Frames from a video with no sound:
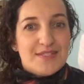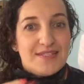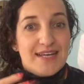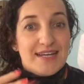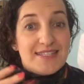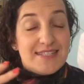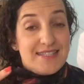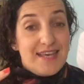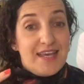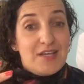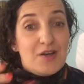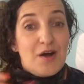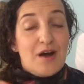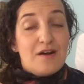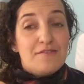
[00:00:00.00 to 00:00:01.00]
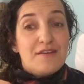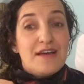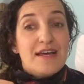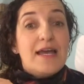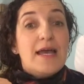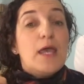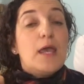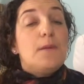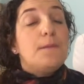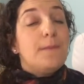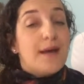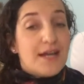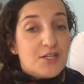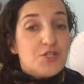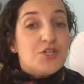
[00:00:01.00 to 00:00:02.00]
that state of
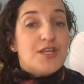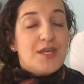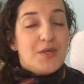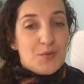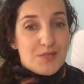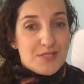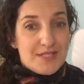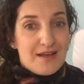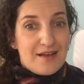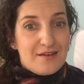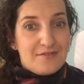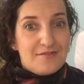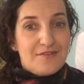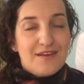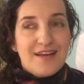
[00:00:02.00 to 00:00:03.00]
imagining yourself